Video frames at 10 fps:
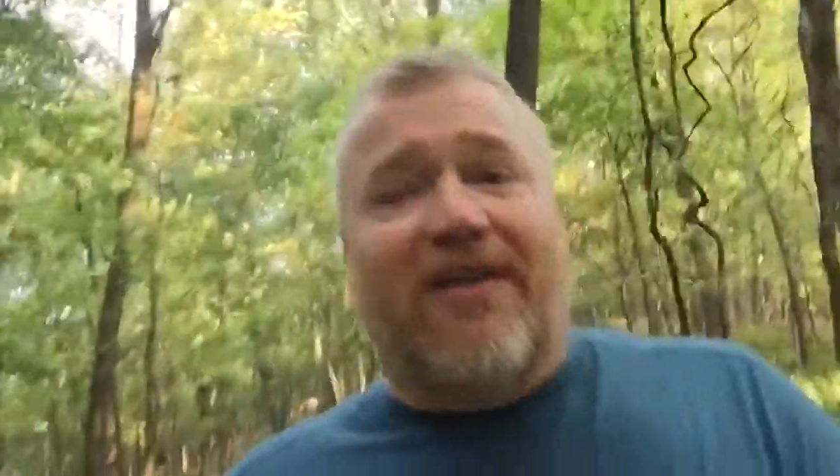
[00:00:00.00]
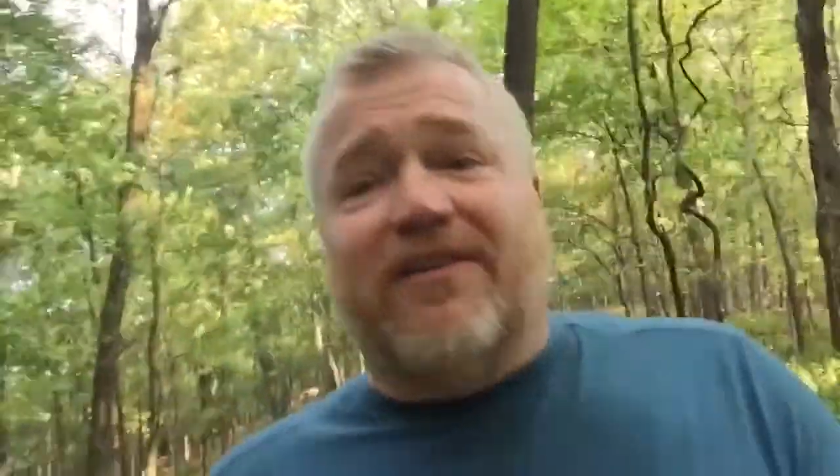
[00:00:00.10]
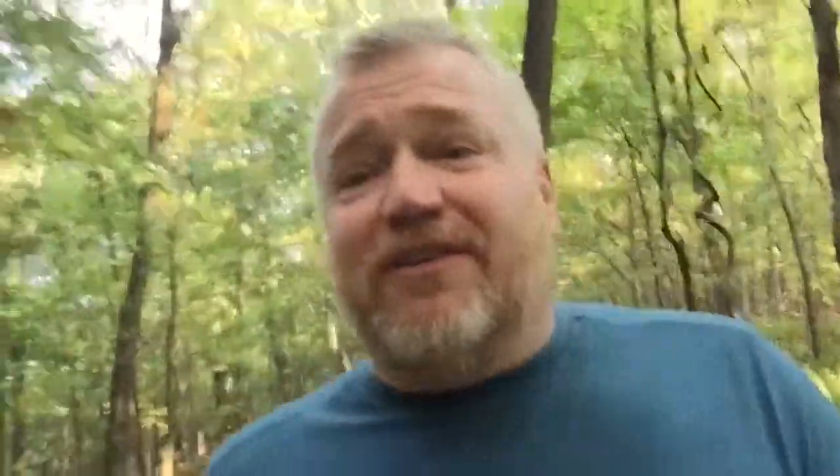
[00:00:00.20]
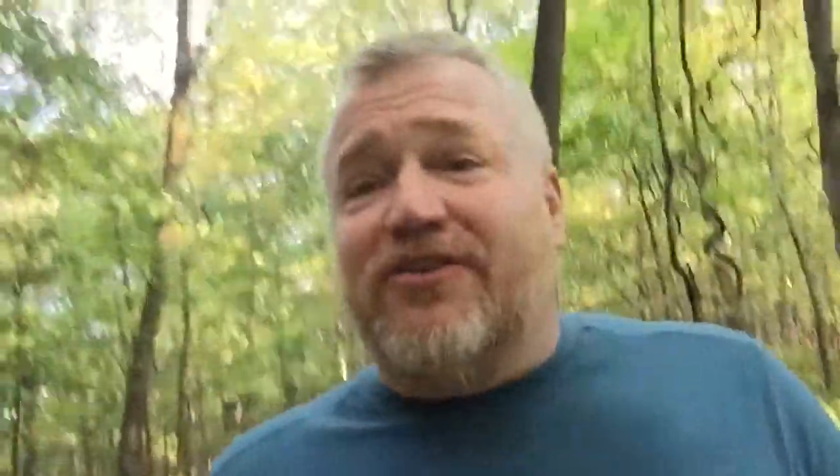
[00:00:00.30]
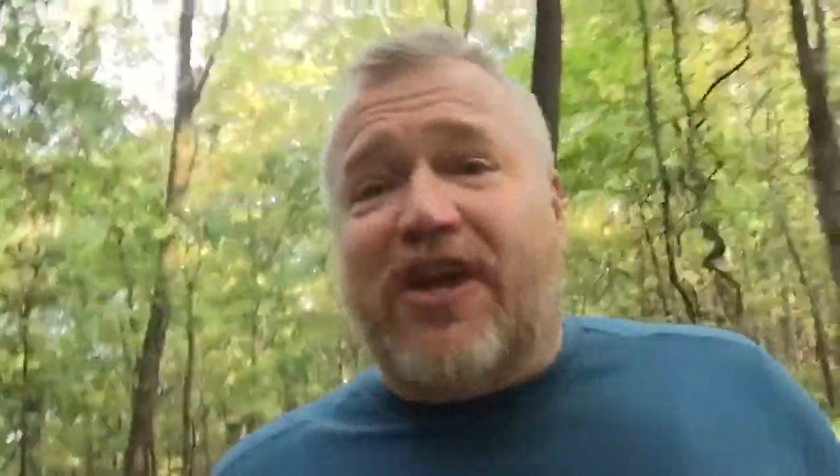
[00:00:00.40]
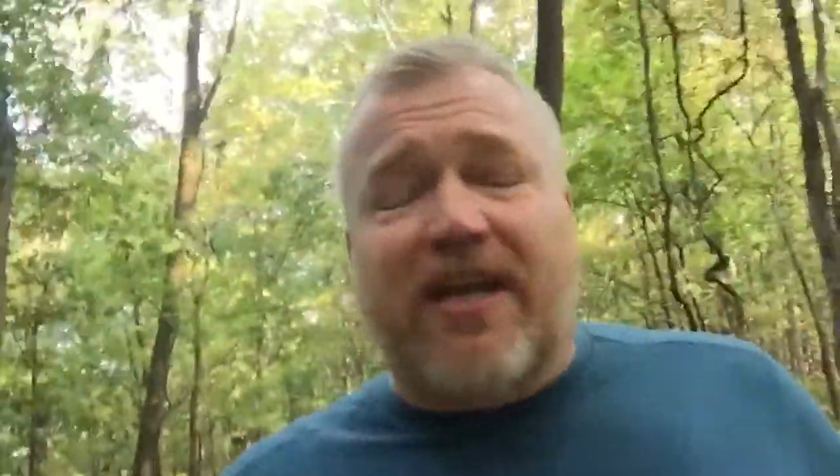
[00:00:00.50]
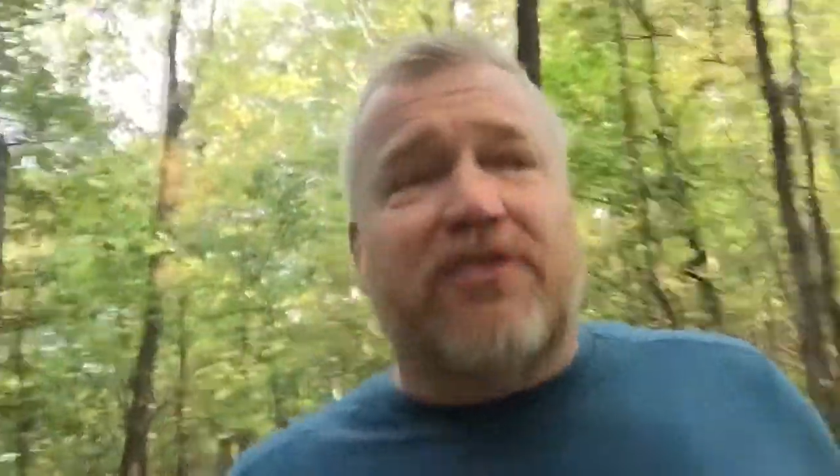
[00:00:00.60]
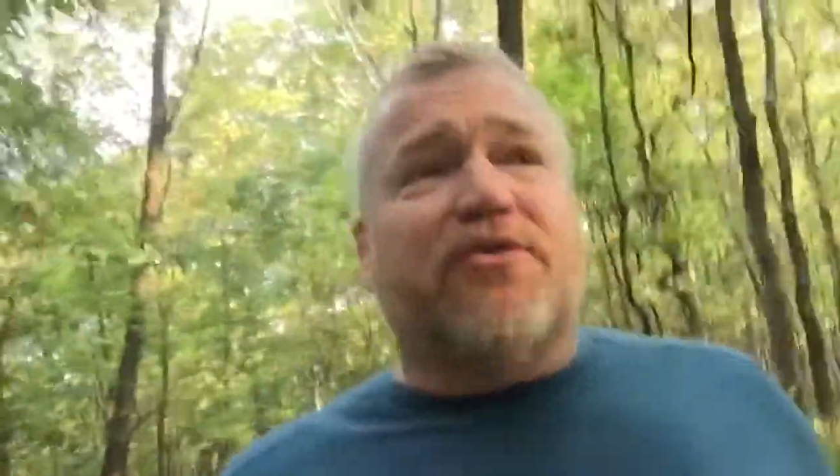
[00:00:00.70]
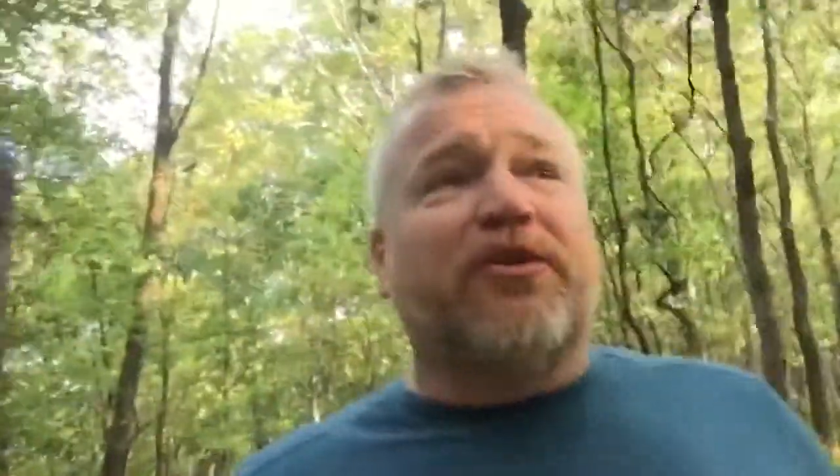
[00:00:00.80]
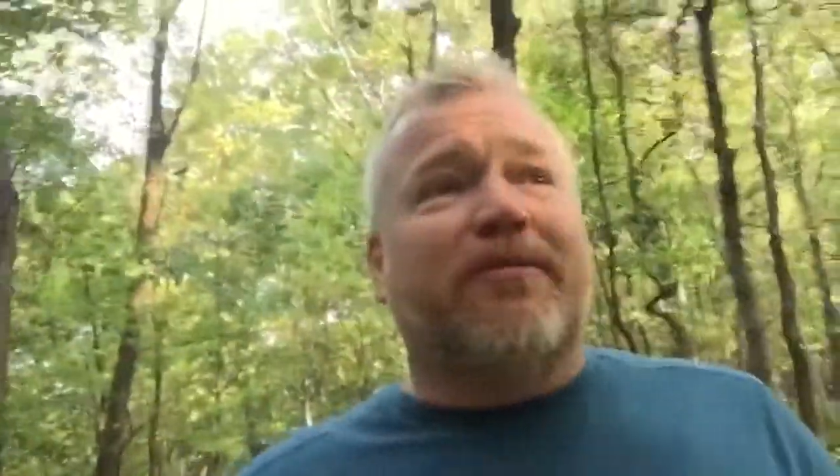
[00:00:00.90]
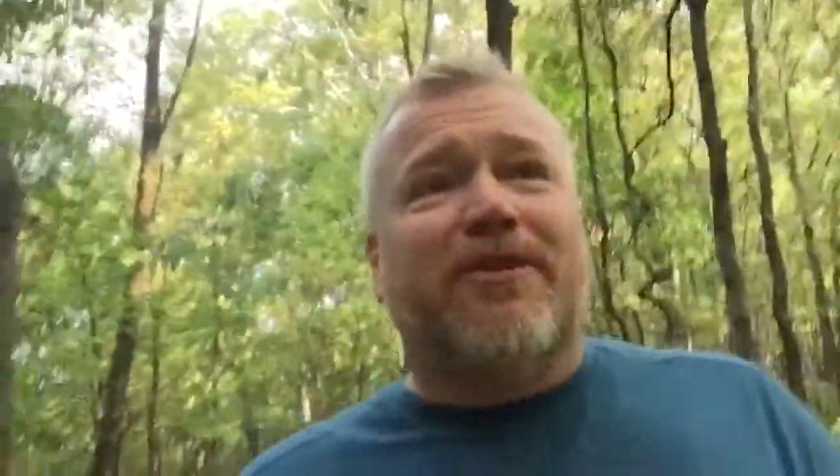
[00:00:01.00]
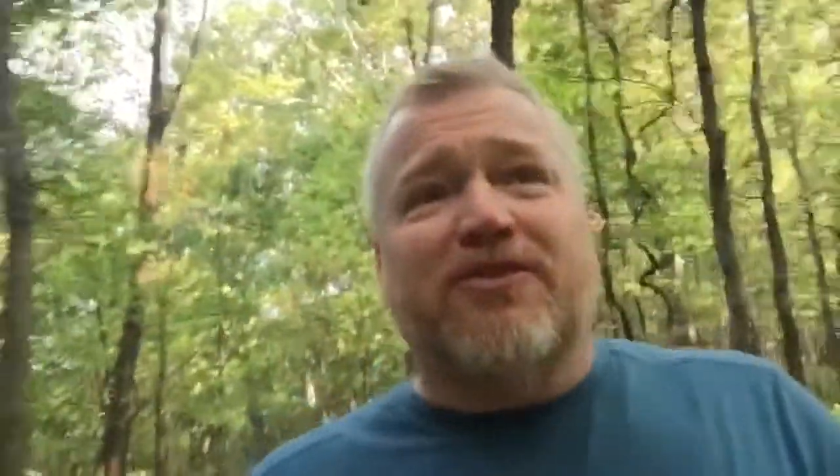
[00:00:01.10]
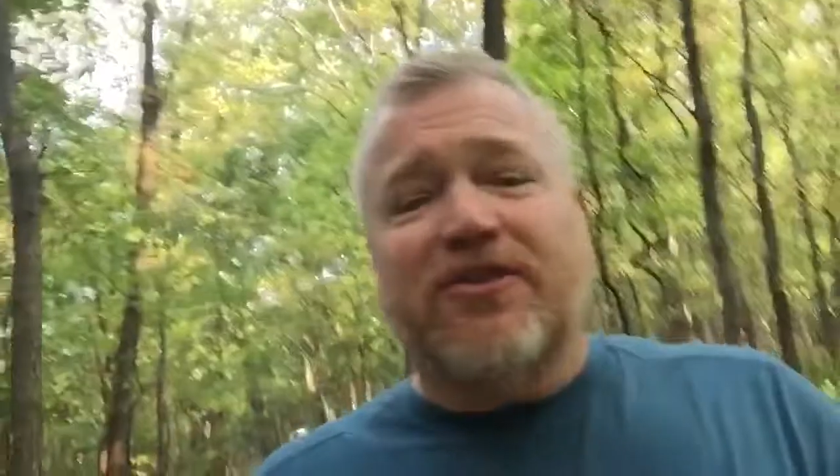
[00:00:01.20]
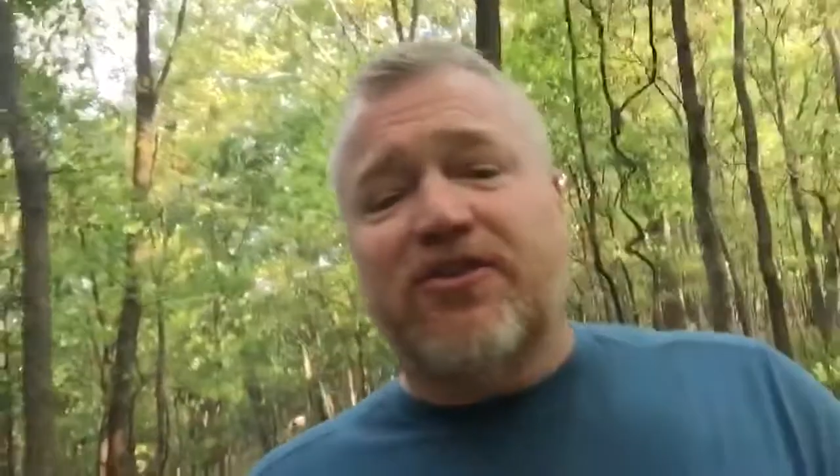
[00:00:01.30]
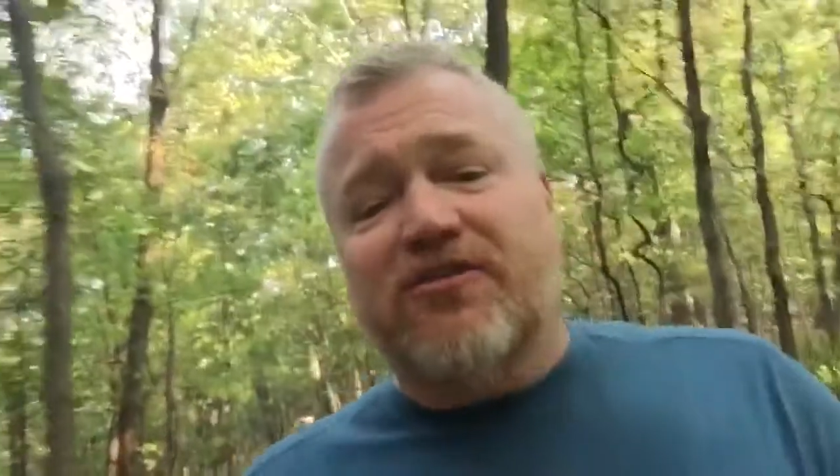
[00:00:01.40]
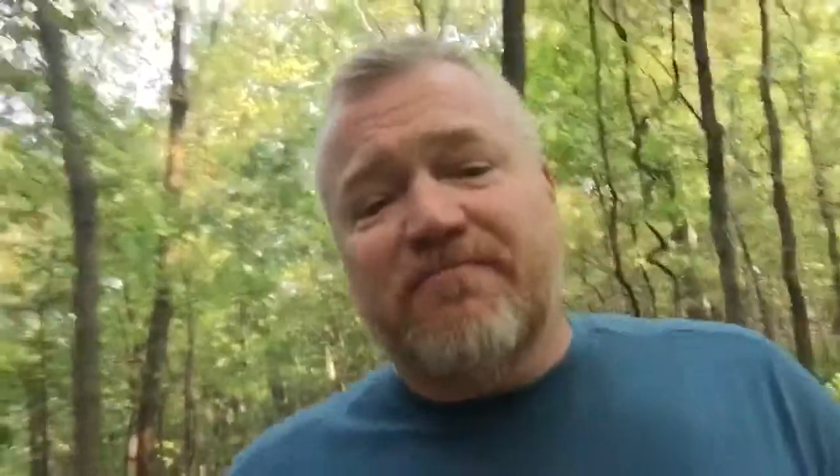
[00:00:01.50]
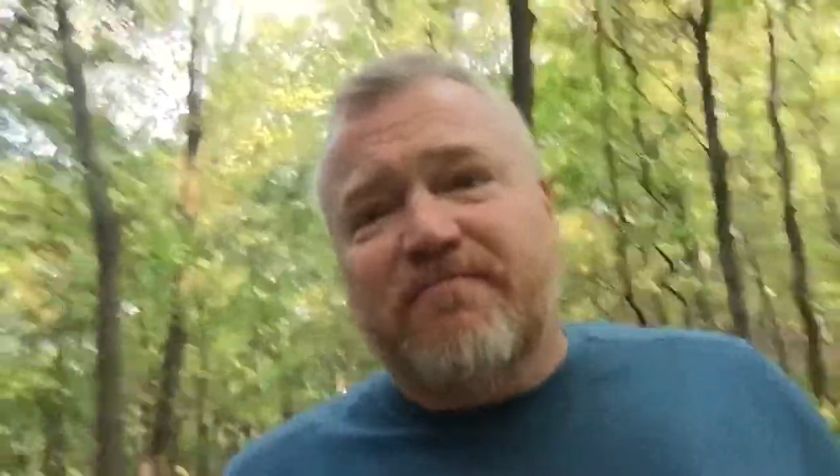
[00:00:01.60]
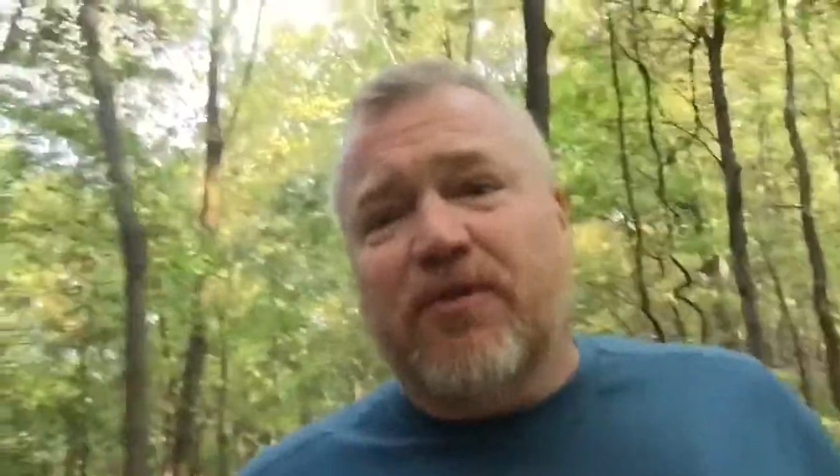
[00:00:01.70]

I have a little janitorial business.